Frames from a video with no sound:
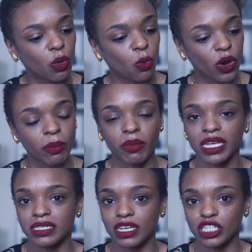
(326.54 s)
What
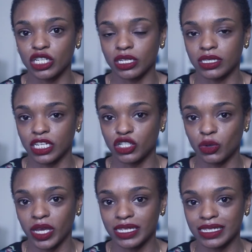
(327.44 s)
message did
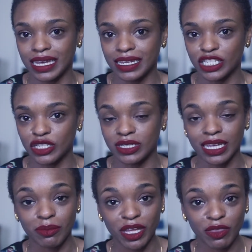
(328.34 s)
you intend to
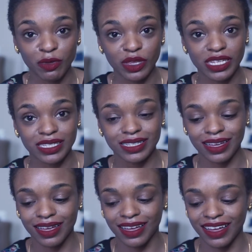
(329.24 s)
send me through this
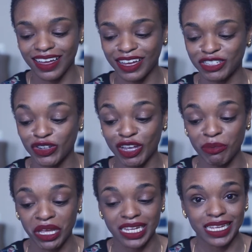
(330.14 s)

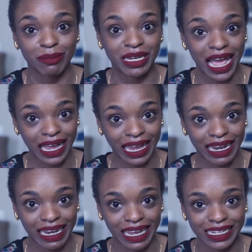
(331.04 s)
dream? Because I'm not
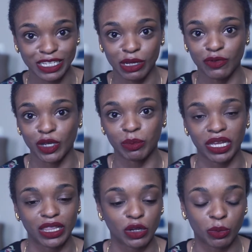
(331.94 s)
getting it. So if you could
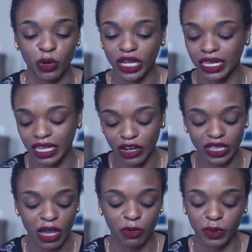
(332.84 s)
be a little more
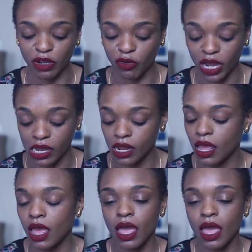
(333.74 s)
clear, that would be great.